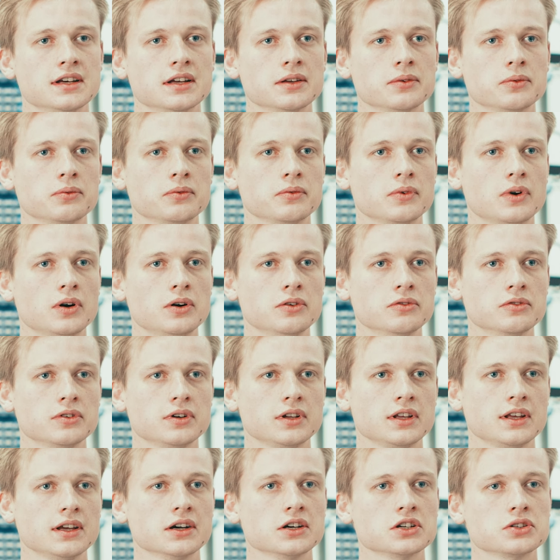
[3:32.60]
that over the
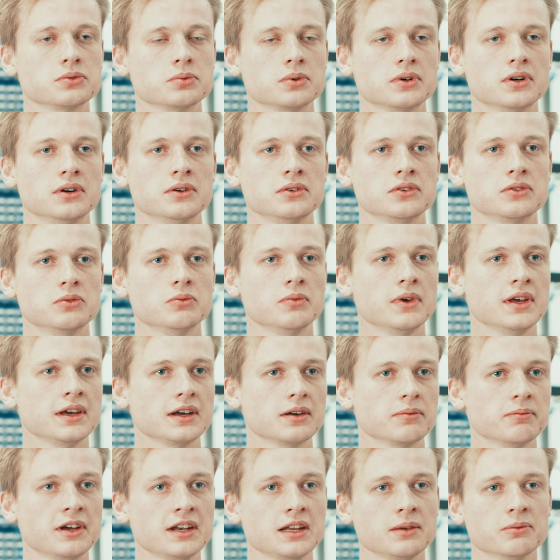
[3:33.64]
years we're going to make
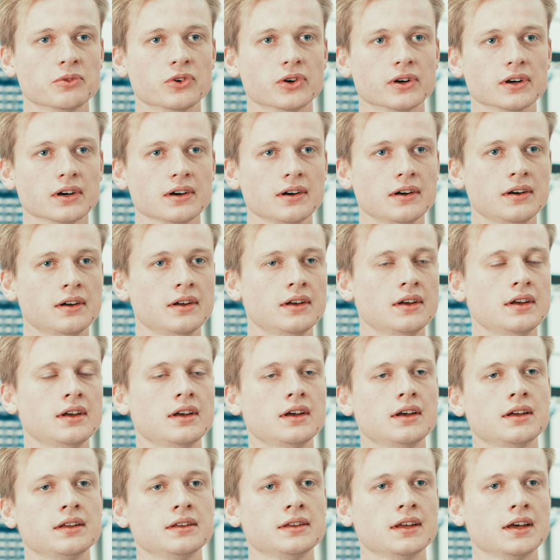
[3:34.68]
many more
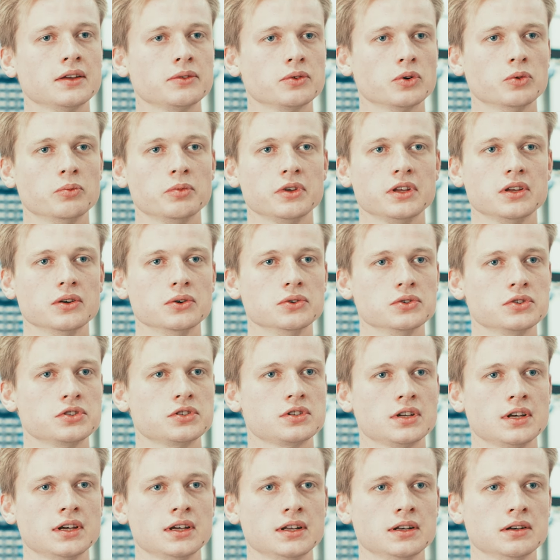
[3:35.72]
that will be
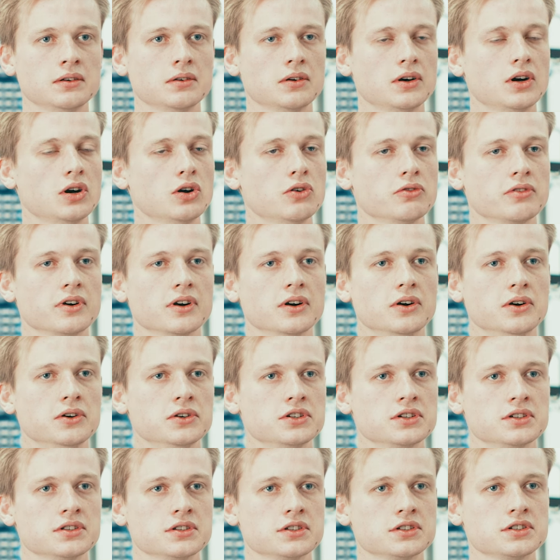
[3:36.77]
used in all of our
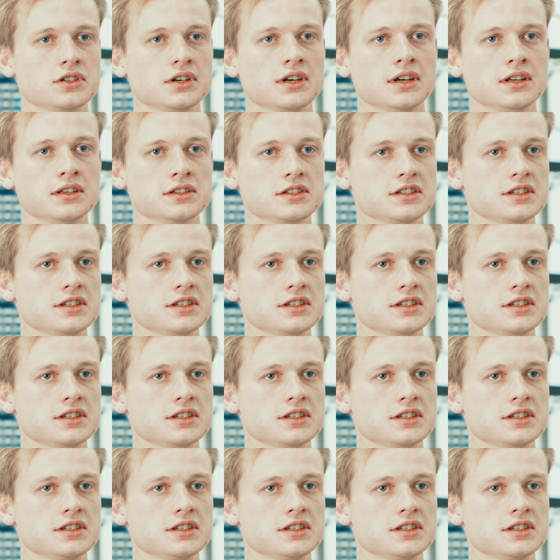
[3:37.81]
oceans and